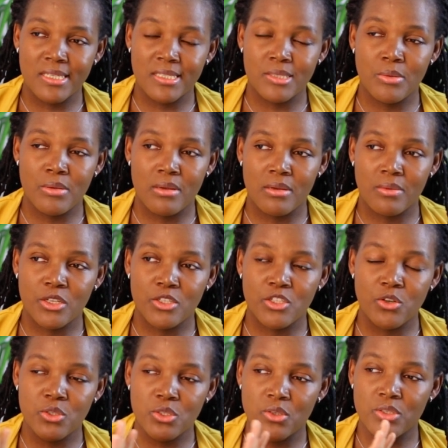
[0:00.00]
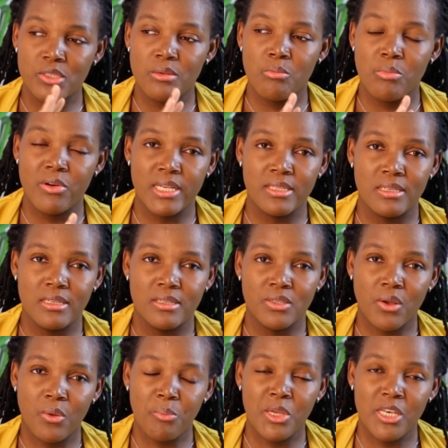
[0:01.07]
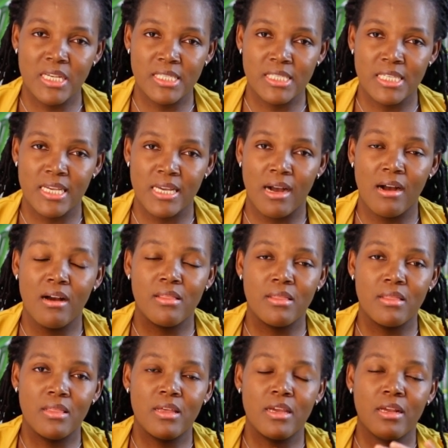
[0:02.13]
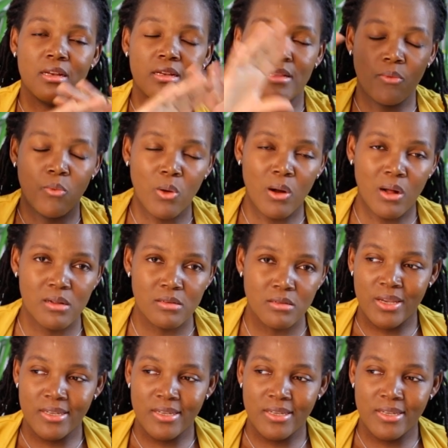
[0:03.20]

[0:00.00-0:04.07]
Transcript: it also symbolizes community and then the world.